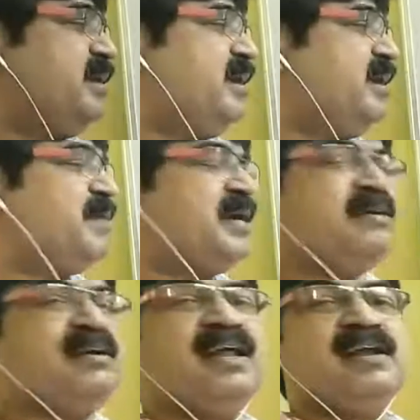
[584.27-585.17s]
a
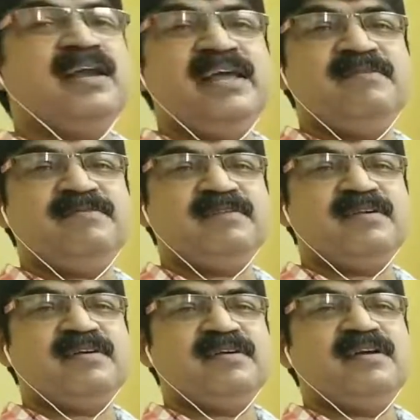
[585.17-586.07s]
particular leaf
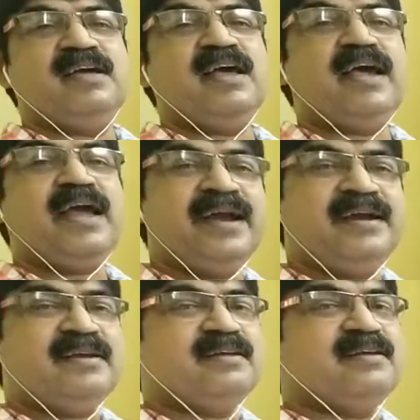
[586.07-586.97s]

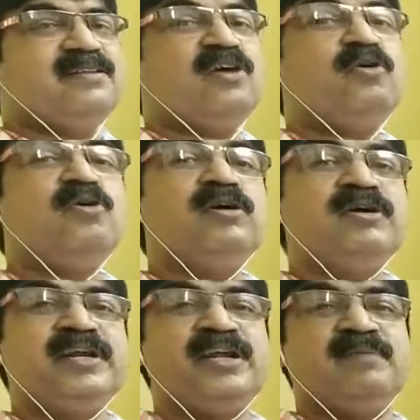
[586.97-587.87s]
and the whole
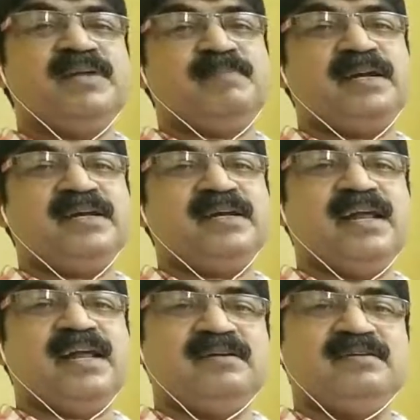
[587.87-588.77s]
tree of that
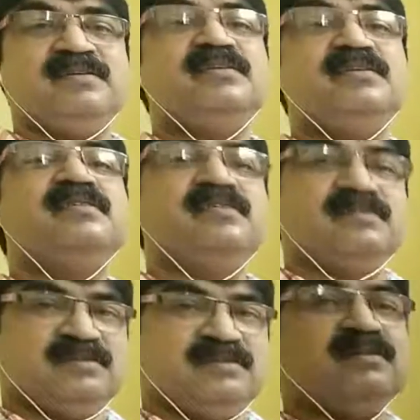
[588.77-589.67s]
particular
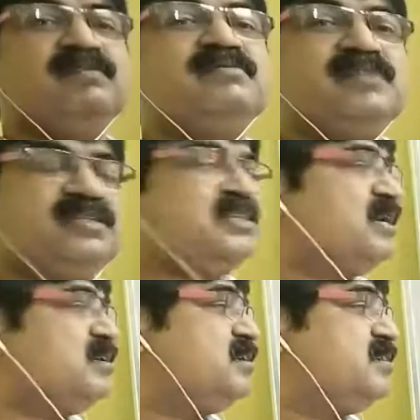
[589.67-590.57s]
that, that,
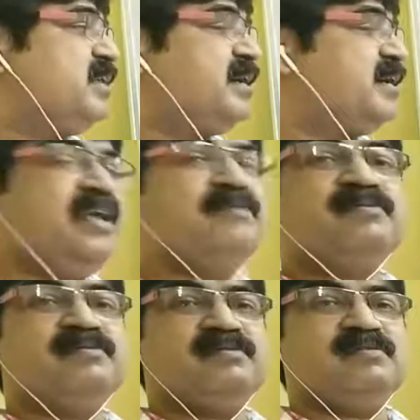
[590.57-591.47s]
that, that, that leaf,
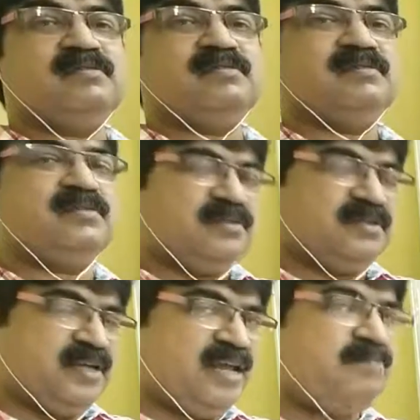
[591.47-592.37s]

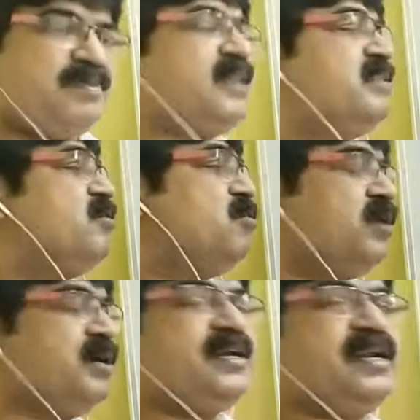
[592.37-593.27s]
leaf and the
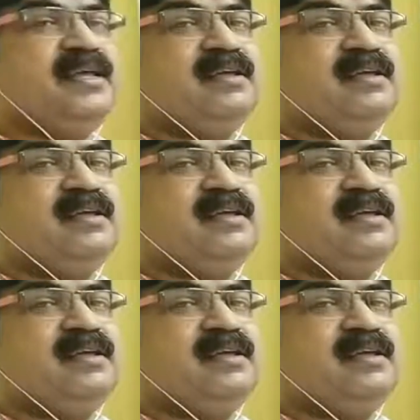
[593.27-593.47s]
whole tree